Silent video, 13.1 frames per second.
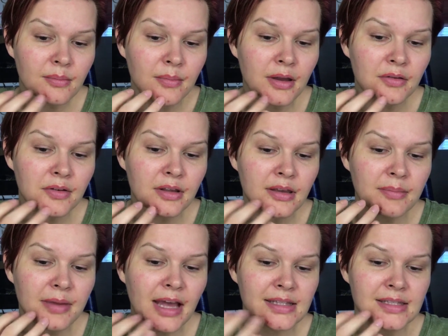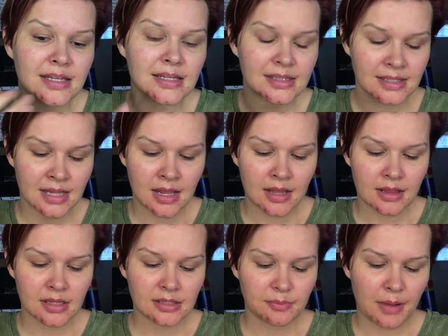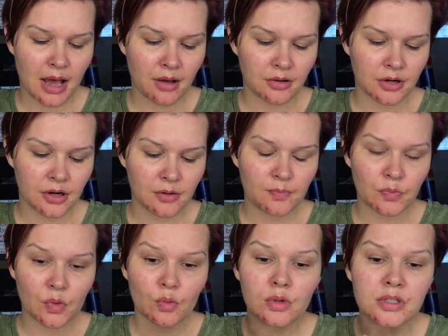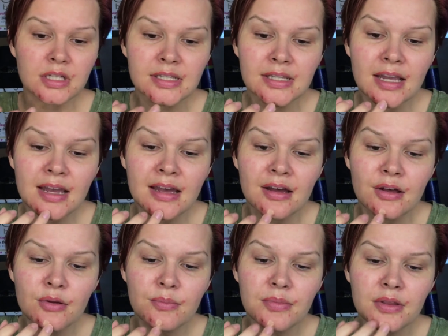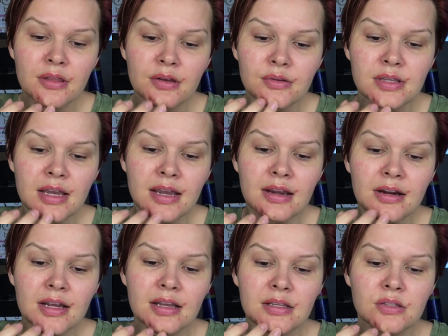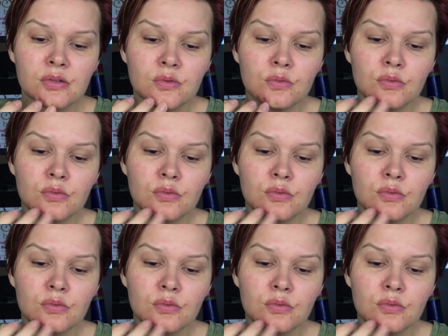my really bad zits. This powder will just help those areas